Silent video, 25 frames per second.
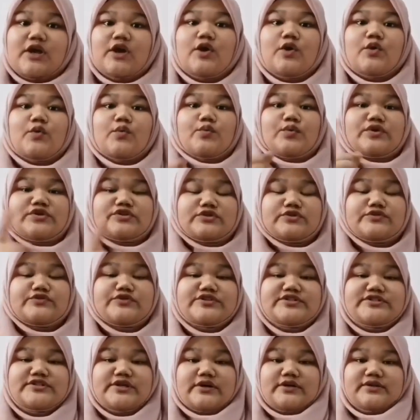which
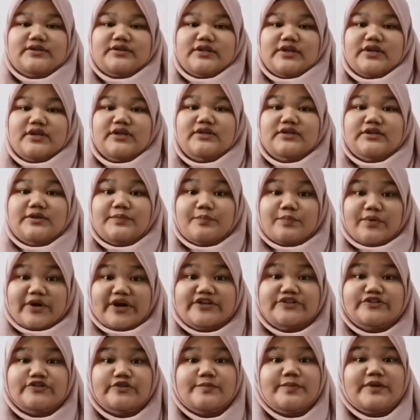resulting the price
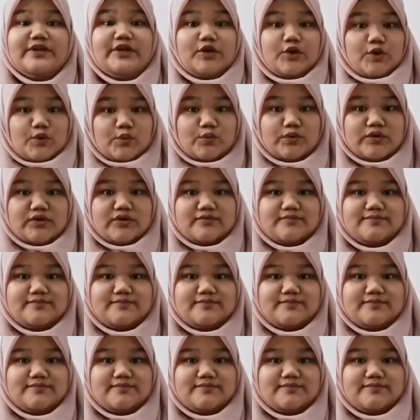to be lower.